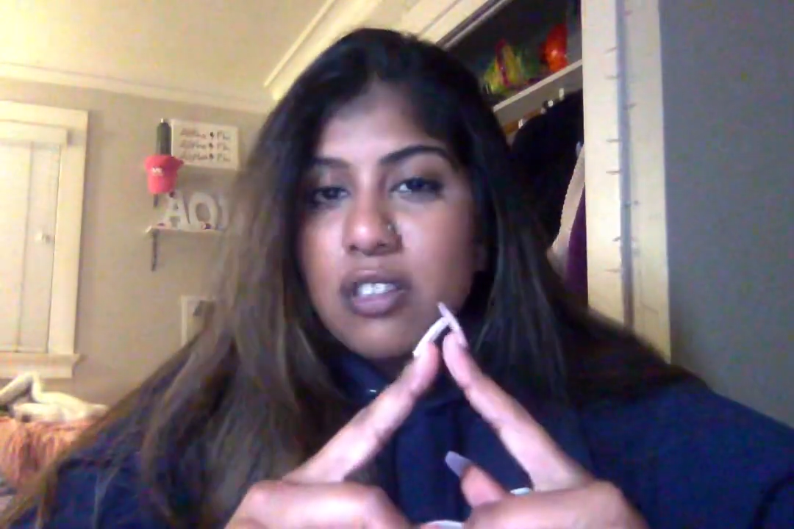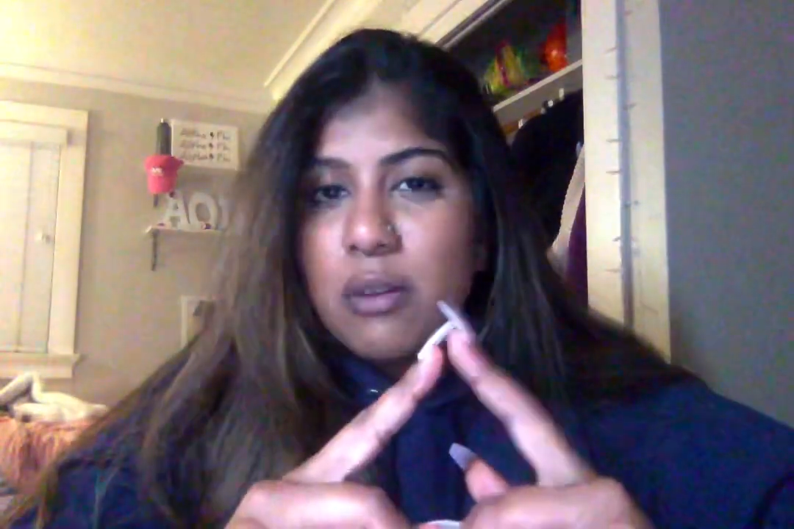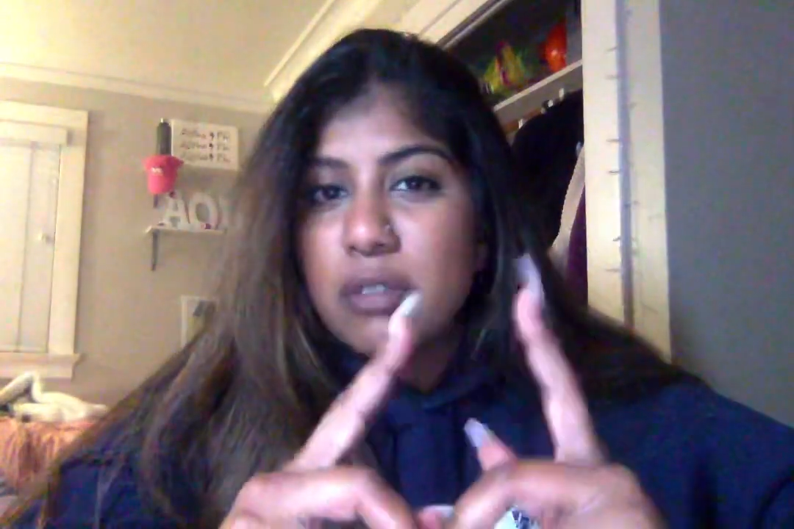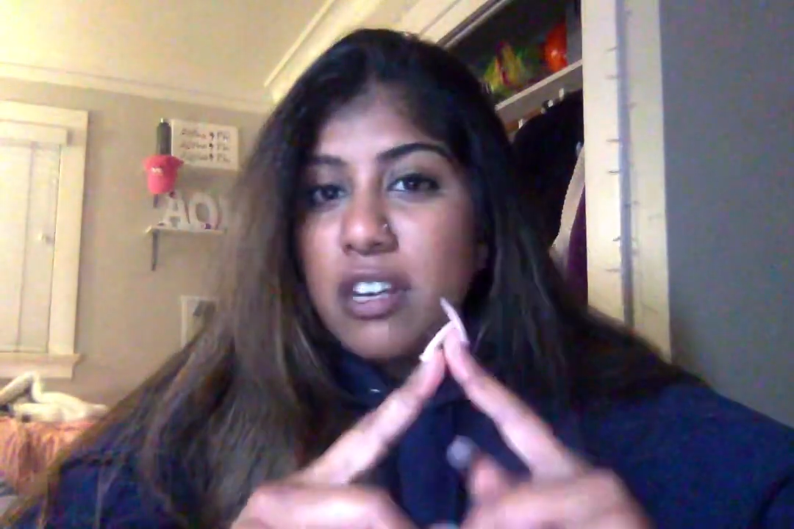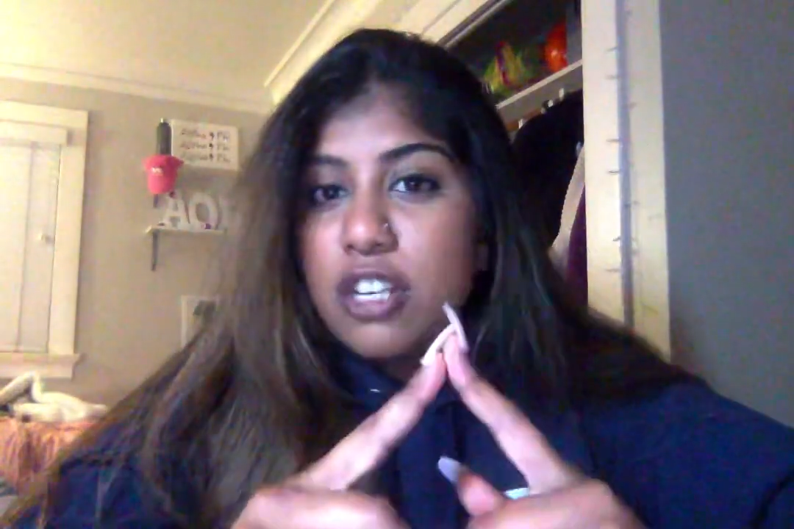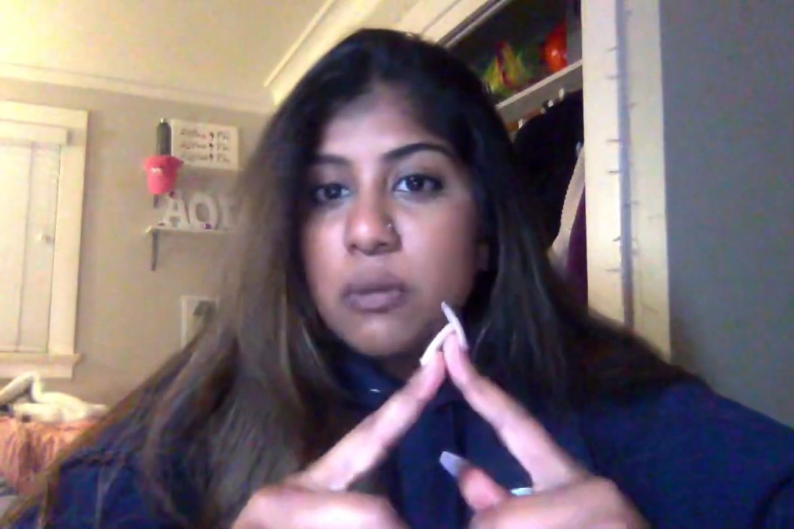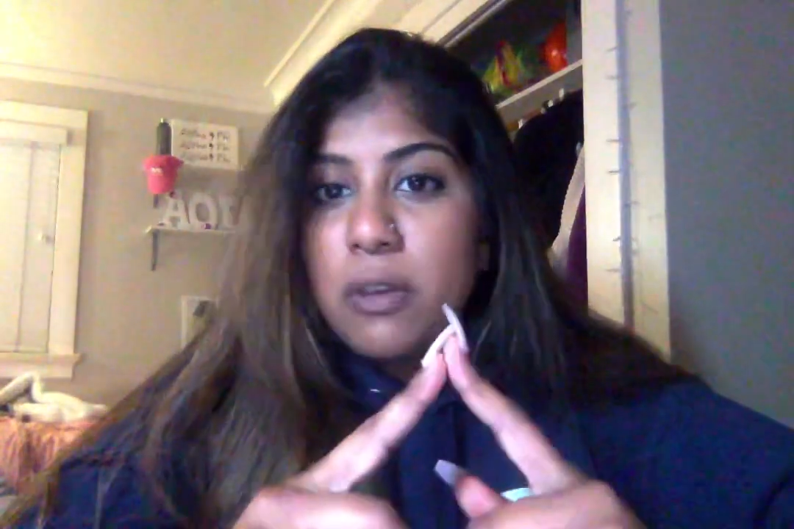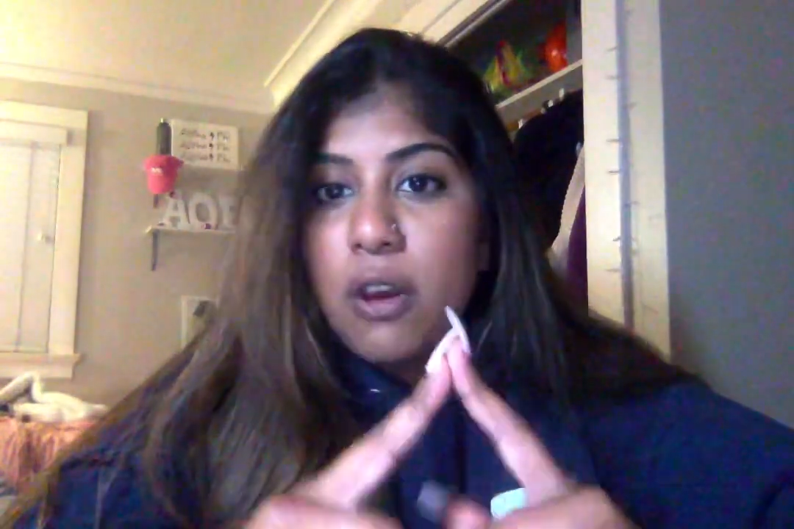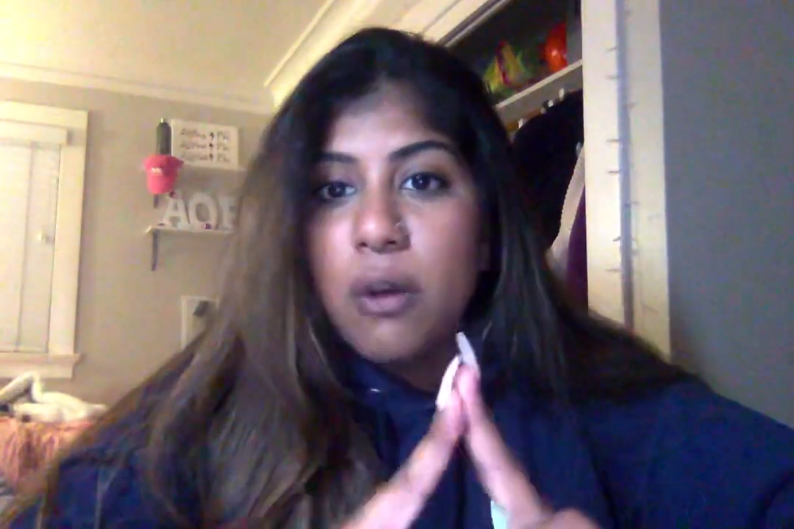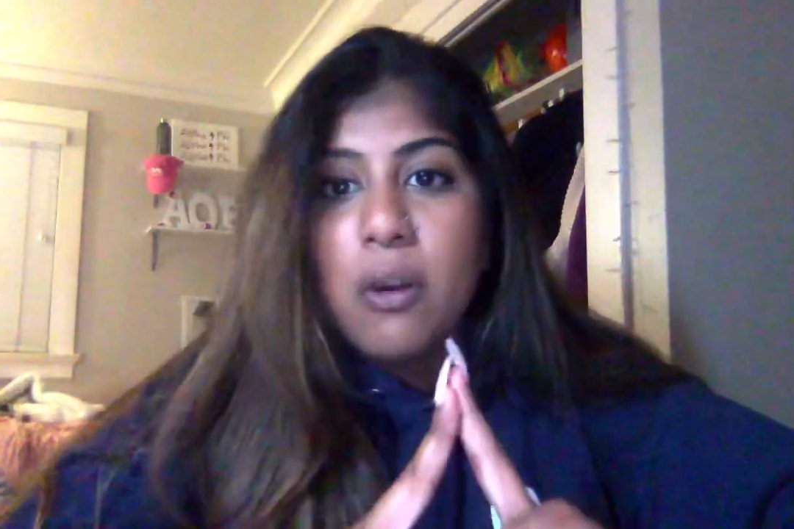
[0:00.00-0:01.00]
and that was on
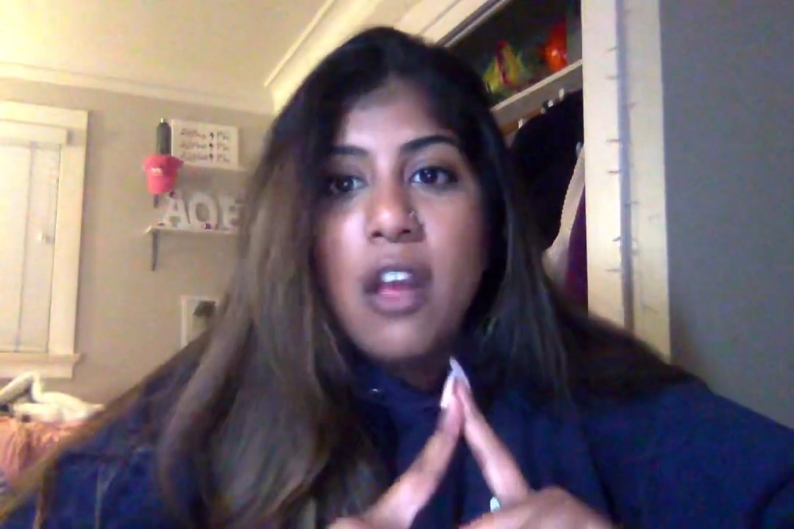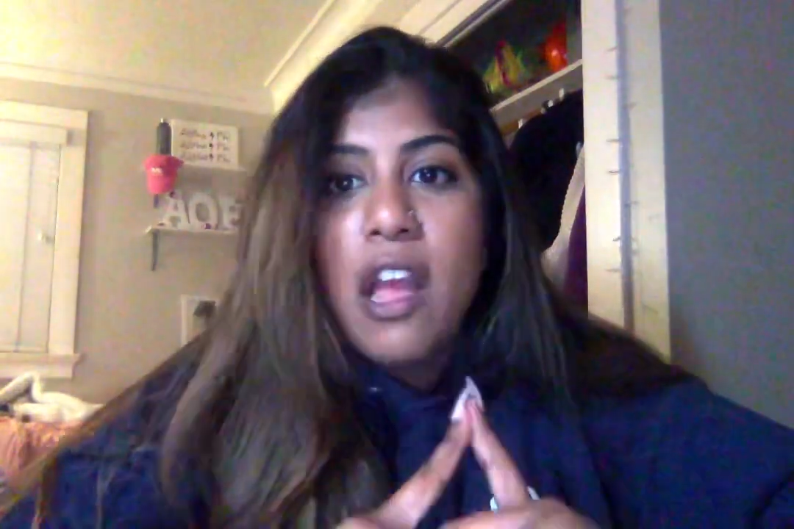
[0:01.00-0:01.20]
HBO.